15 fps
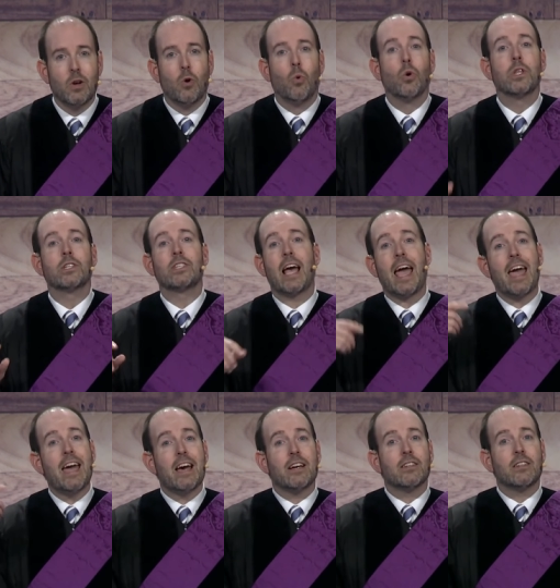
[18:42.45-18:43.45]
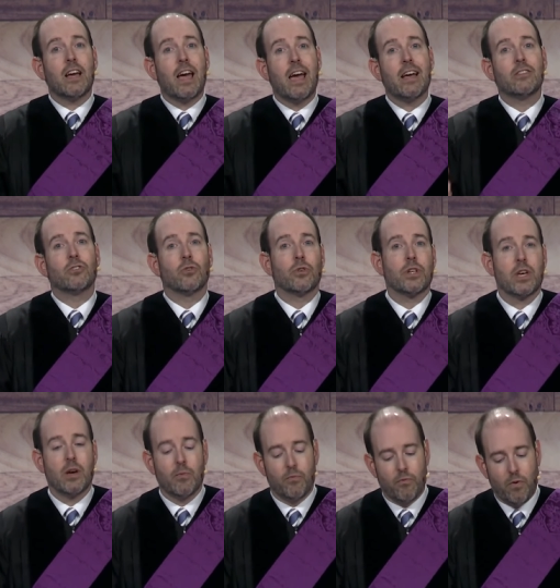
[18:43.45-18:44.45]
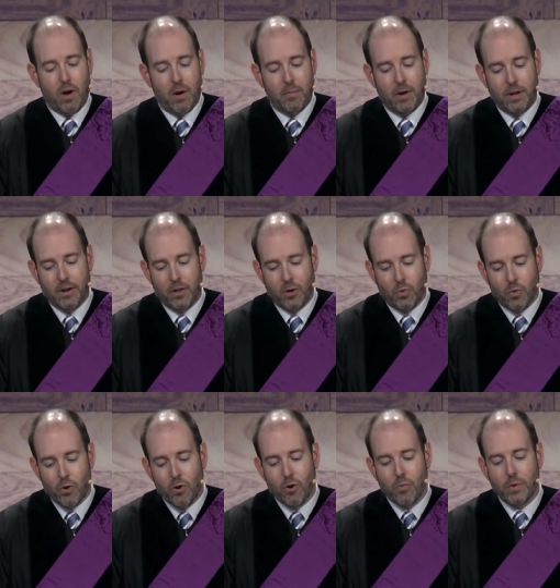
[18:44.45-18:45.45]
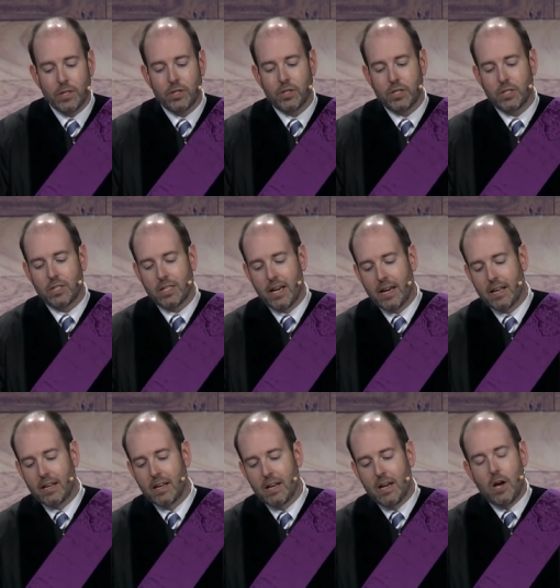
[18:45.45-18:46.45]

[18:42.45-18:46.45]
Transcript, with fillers: Well, his aunt answered him from another room, and she said,